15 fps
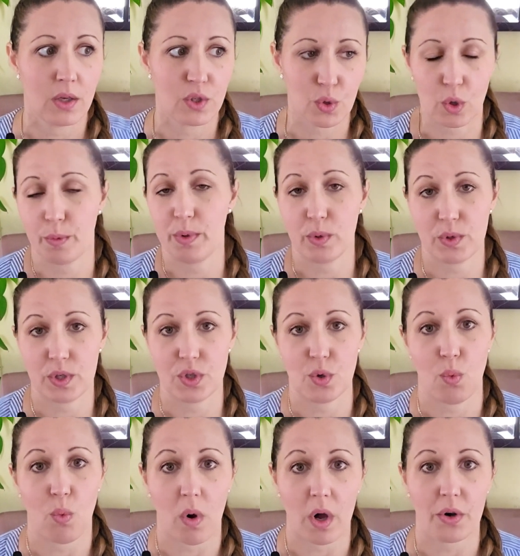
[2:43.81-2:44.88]
Scorpio is such
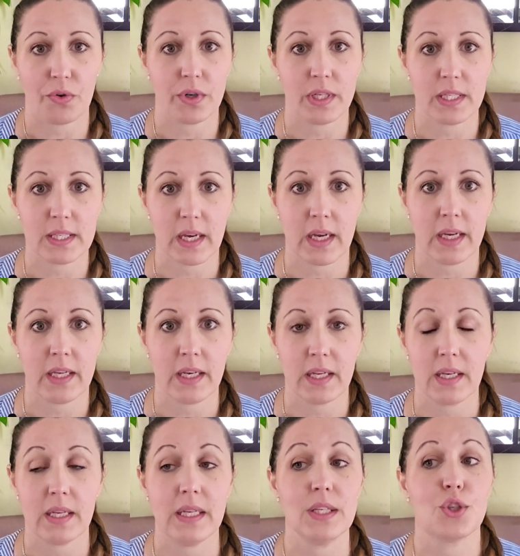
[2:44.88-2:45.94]
a watery sign
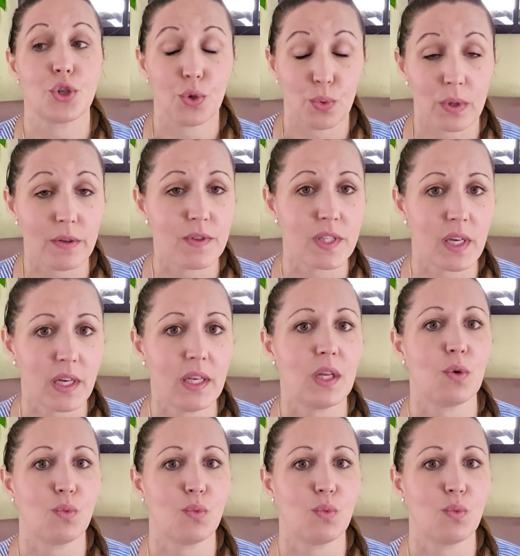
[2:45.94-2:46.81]
and intuitive sign,